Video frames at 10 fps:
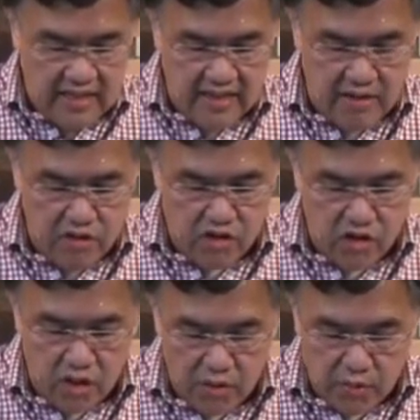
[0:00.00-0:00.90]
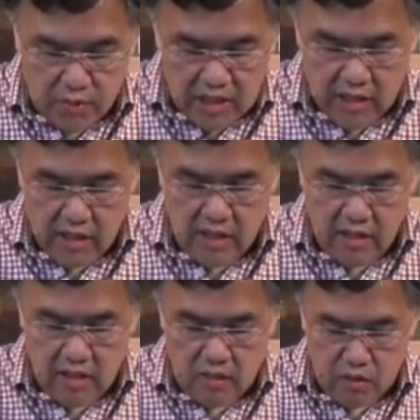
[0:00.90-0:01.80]
there is not Greek
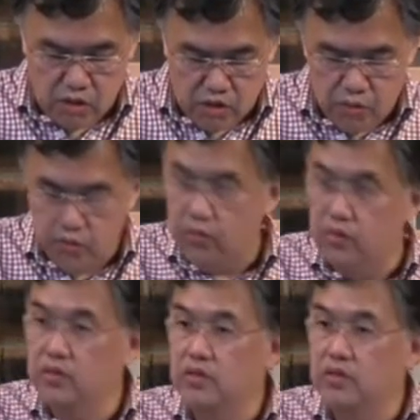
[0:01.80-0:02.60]
or Jew,